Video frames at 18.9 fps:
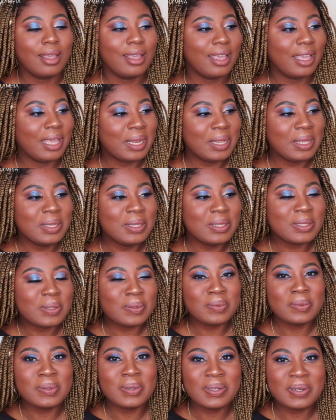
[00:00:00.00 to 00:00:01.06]
It
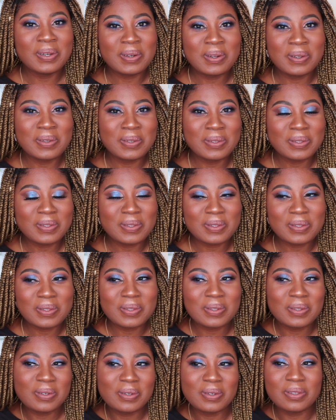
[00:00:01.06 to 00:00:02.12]
is what it is.
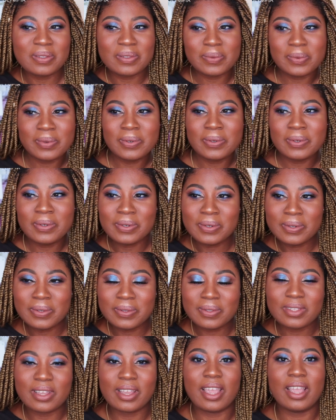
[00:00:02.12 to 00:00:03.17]
That's what it
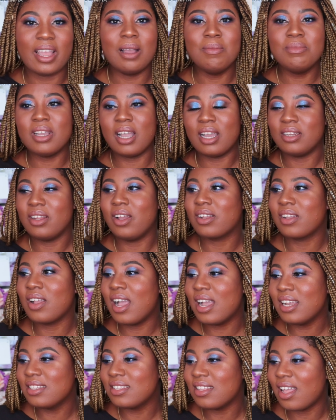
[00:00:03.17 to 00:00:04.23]
is. Okay, I'm done,
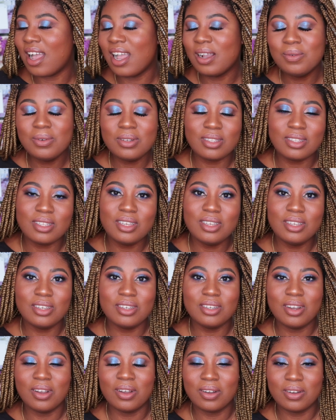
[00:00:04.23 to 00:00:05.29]
guys. I will see
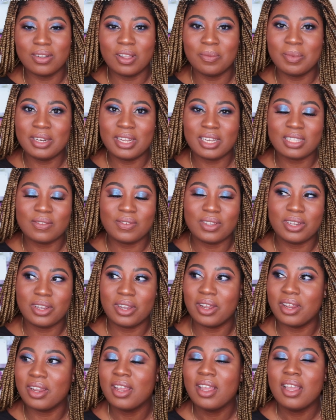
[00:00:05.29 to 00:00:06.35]
you all on my next
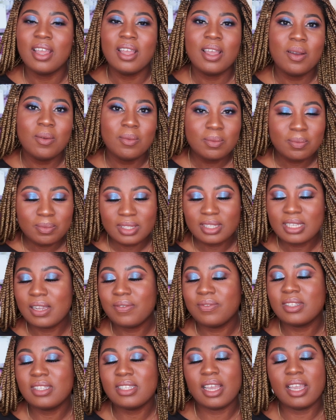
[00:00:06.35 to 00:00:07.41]
video.
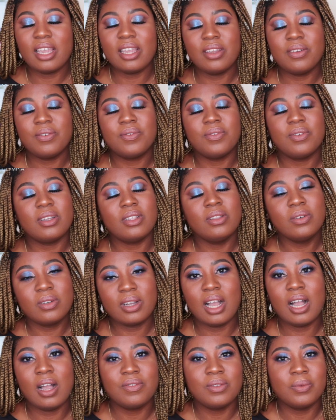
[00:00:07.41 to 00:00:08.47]
Stay safe, look
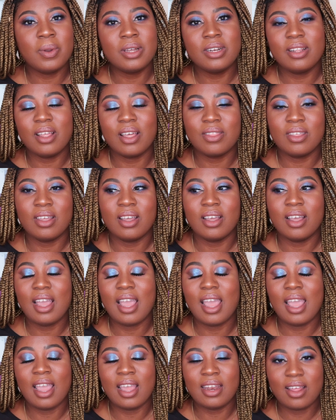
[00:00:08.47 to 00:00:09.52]
after one another,
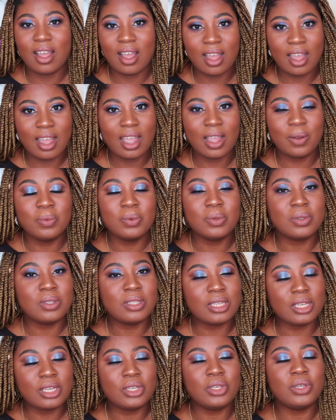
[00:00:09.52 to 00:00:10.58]
and I will
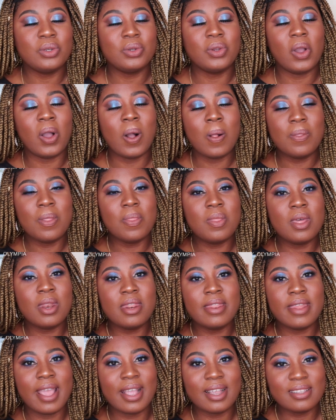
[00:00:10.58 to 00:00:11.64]
see you on the
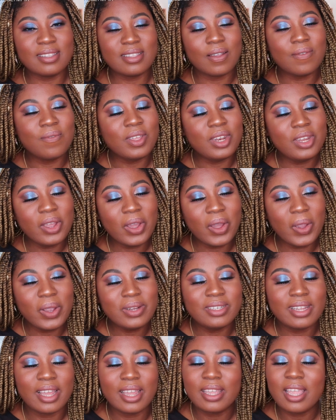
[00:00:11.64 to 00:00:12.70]
next
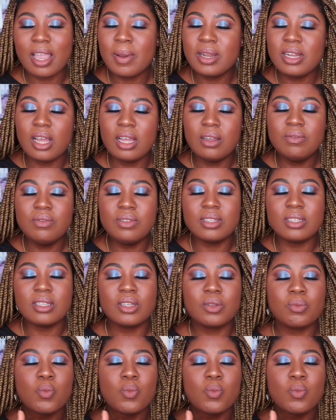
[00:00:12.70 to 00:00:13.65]
video. Take care, my doves.